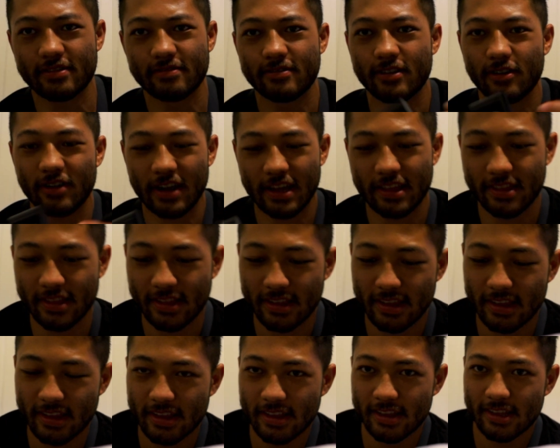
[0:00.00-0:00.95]
Okay,
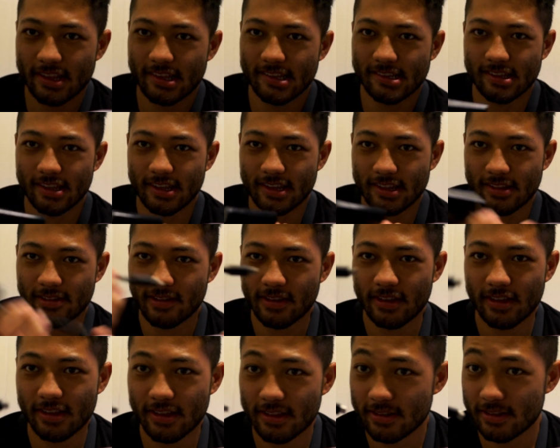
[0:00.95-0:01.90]
so then
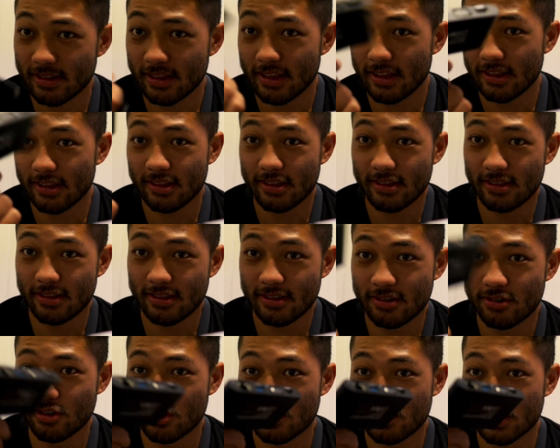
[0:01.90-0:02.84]

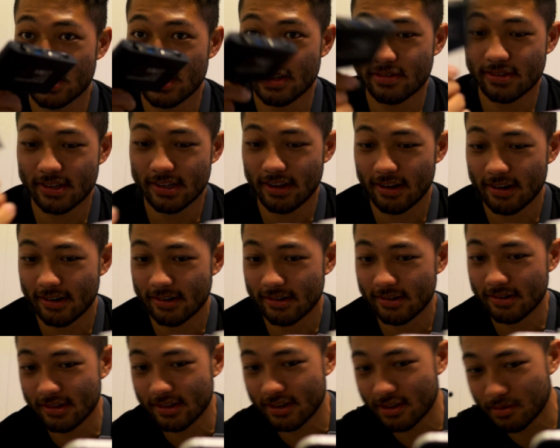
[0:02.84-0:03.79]
USB Type C dongle.
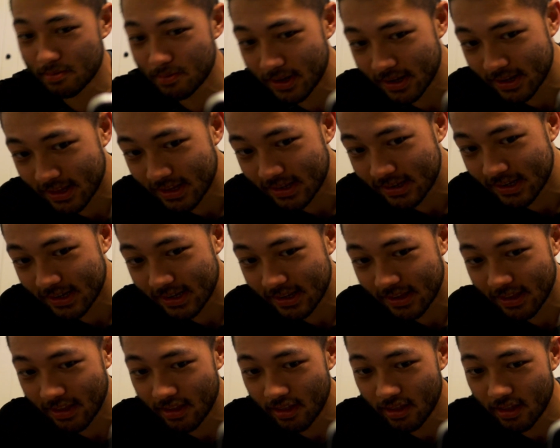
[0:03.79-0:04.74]
You just plug this in
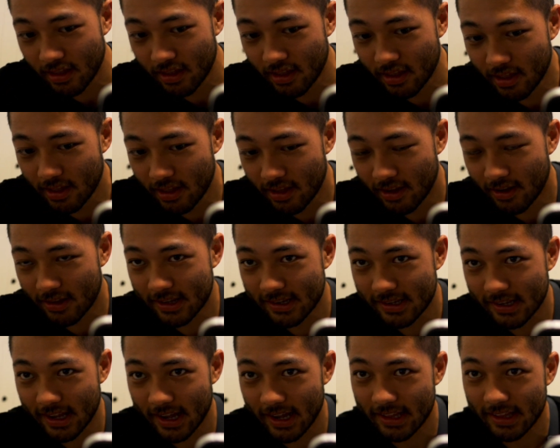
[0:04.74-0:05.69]
on the
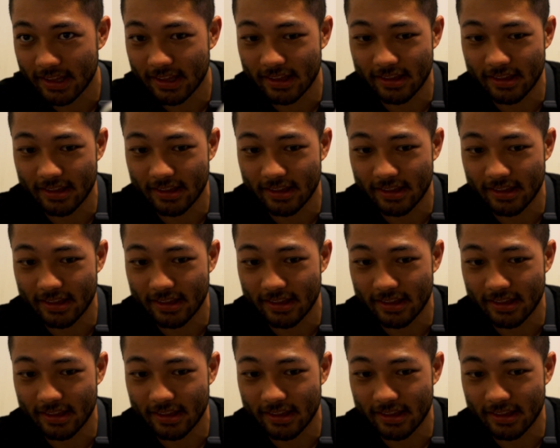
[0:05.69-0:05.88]
side.